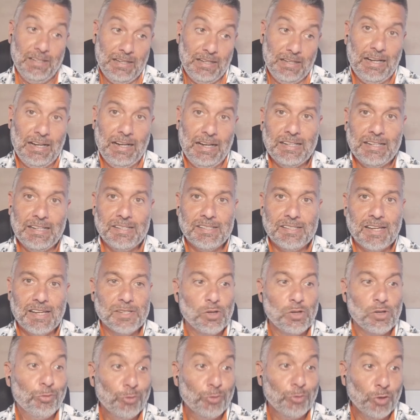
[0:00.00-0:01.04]
And he says,
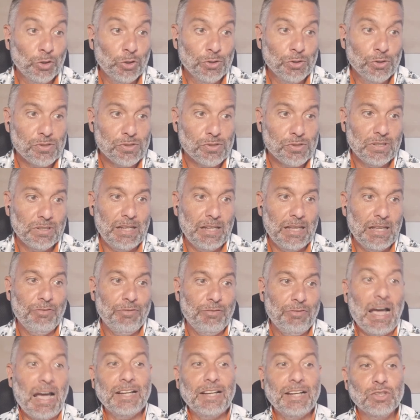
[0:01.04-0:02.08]
of course, if
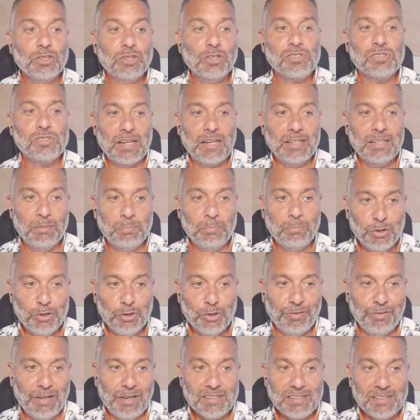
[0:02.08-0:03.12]
I don't send the
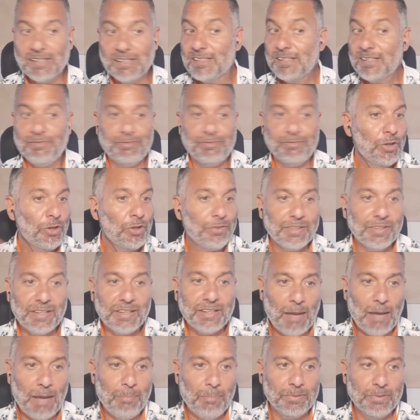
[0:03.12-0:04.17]
burofax, it's if nothing
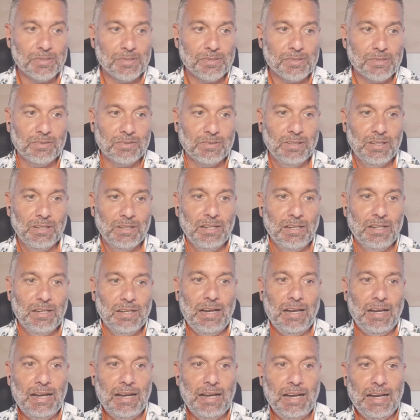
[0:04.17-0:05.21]
happens.
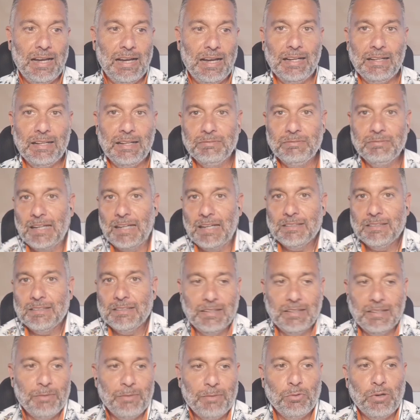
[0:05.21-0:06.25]
That
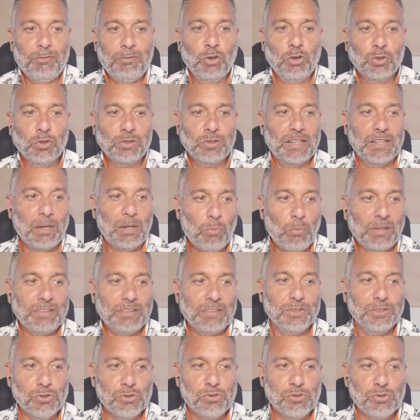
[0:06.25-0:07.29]
he would have looked at, I
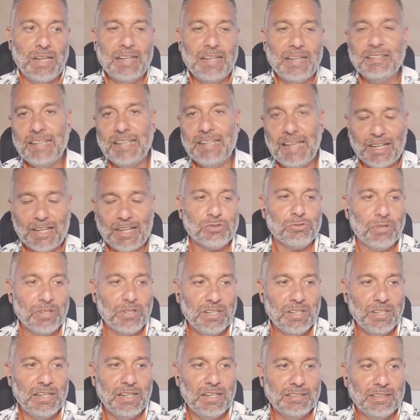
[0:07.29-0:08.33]
wanted to stay the extra
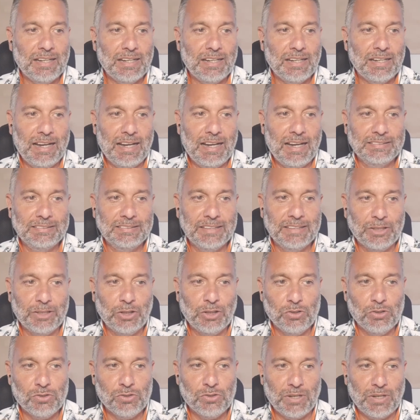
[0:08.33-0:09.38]
year that I had in the
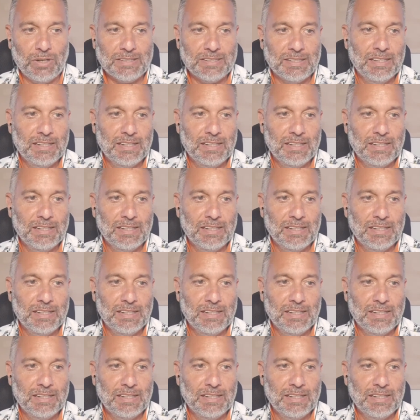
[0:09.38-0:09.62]
contract.